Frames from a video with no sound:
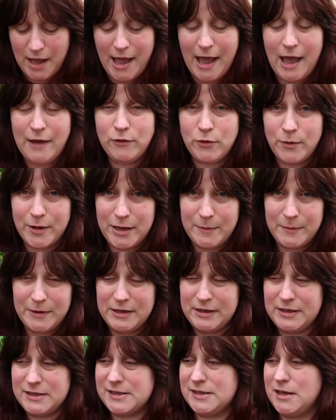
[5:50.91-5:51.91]
I have quite a
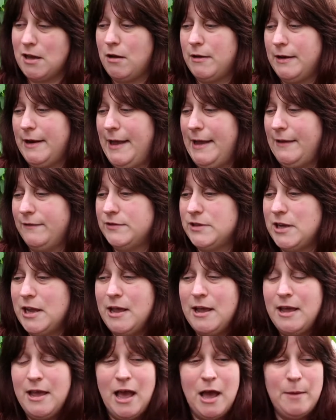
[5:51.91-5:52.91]
bit of this yarn left.
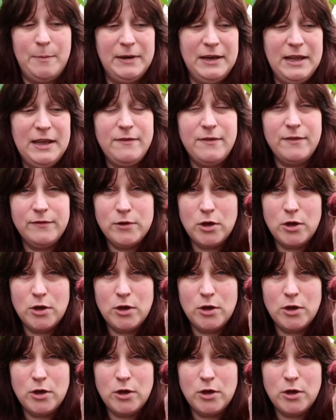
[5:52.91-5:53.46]
I believe